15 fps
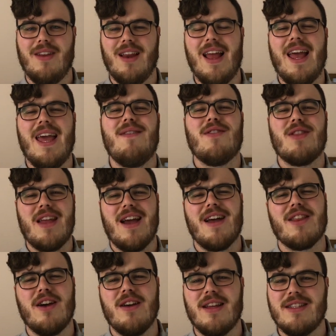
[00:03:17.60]
Even there
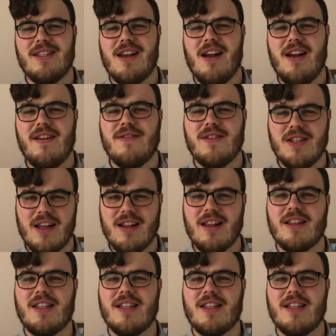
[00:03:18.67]
though, there's a kind of subtle